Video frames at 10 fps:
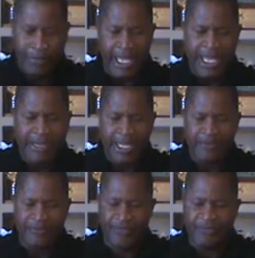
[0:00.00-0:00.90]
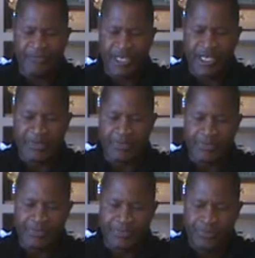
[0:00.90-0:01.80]
and that's 15.
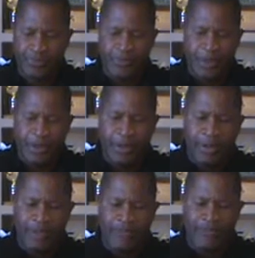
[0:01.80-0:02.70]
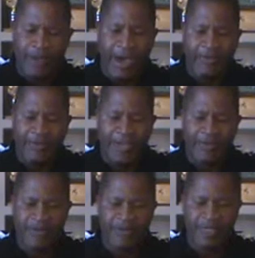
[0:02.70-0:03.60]
5,
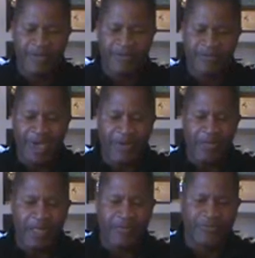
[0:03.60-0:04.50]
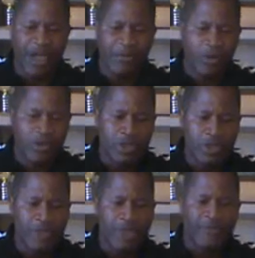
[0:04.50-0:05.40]
10, 15. You got 5 yellow, 5 orange,
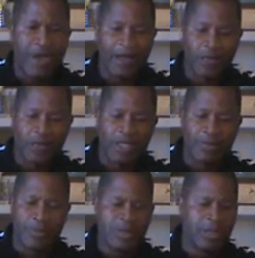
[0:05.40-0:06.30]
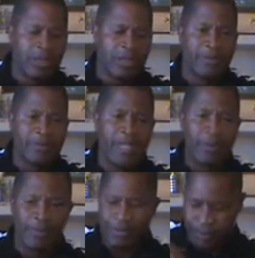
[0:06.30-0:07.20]
5 green.
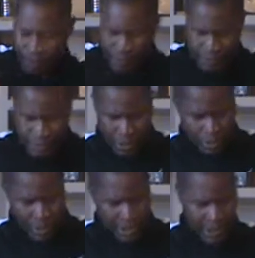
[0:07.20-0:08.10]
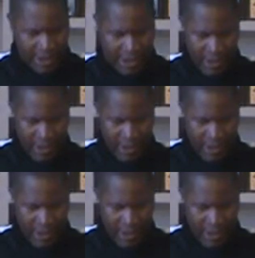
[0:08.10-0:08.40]
Now, the question is